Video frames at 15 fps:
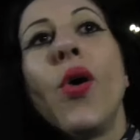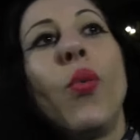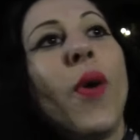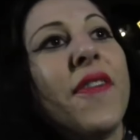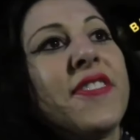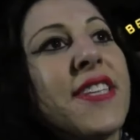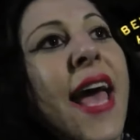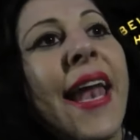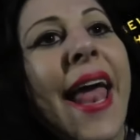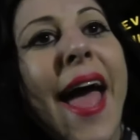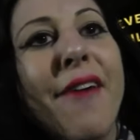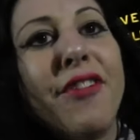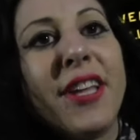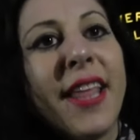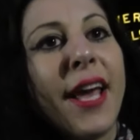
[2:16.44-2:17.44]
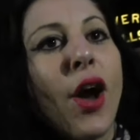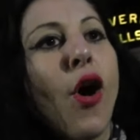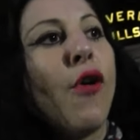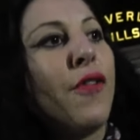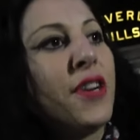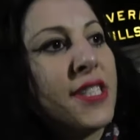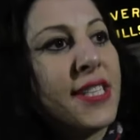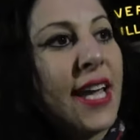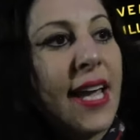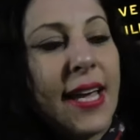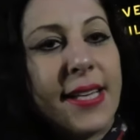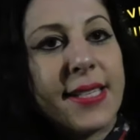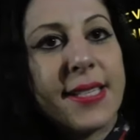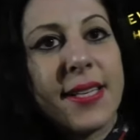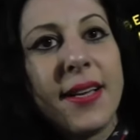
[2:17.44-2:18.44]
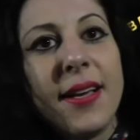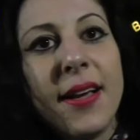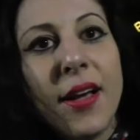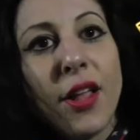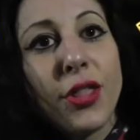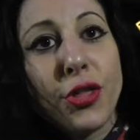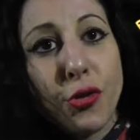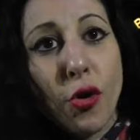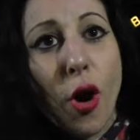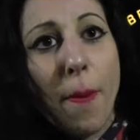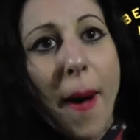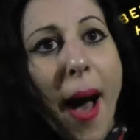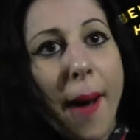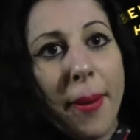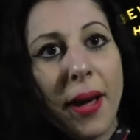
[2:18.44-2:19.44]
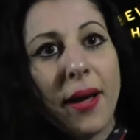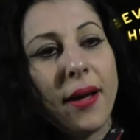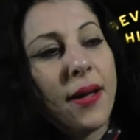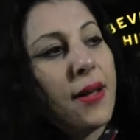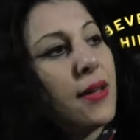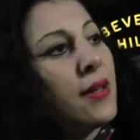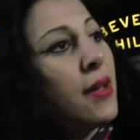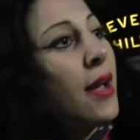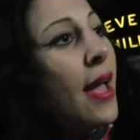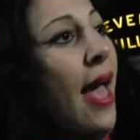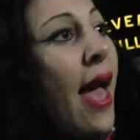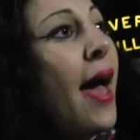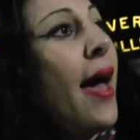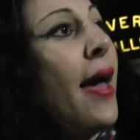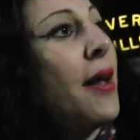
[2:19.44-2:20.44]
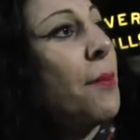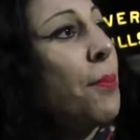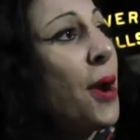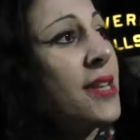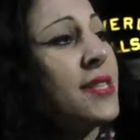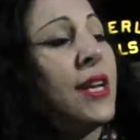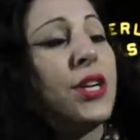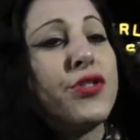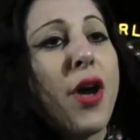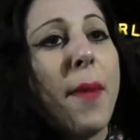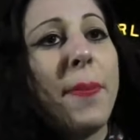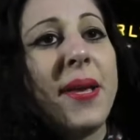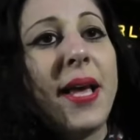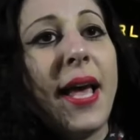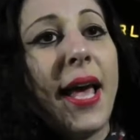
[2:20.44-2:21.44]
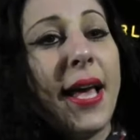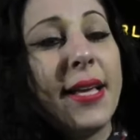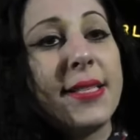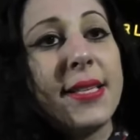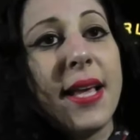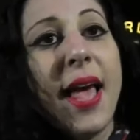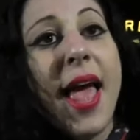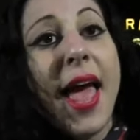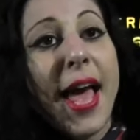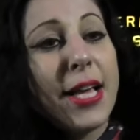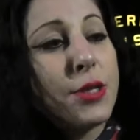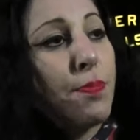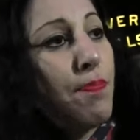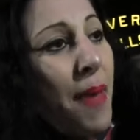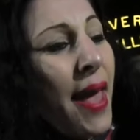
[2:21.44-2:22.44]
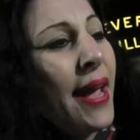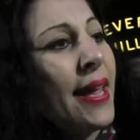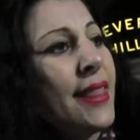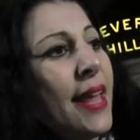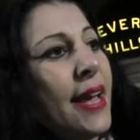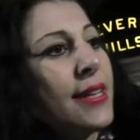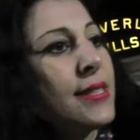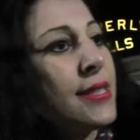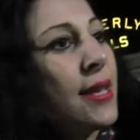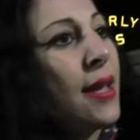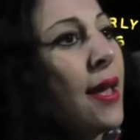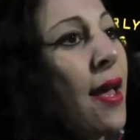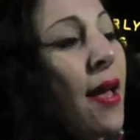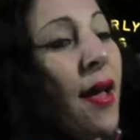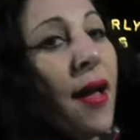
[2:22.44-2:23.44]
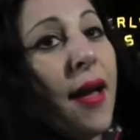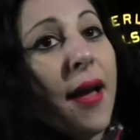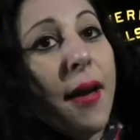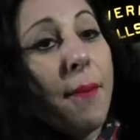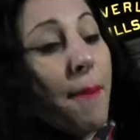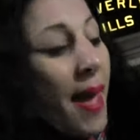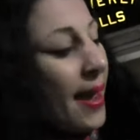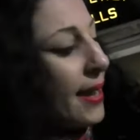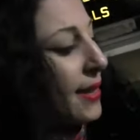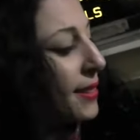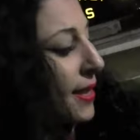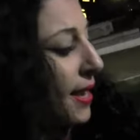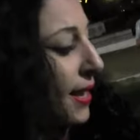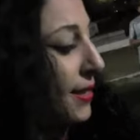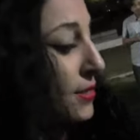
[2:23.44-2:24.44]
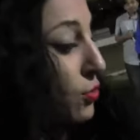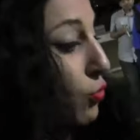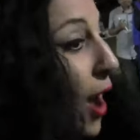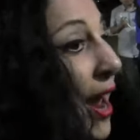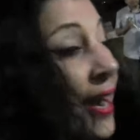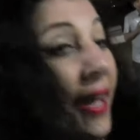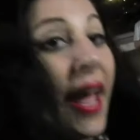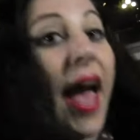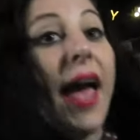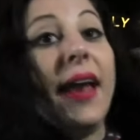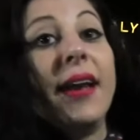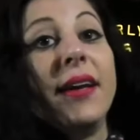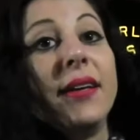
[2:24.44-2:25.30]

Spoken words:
We've sent everything overseas through Obama. And President Trump is making things right again.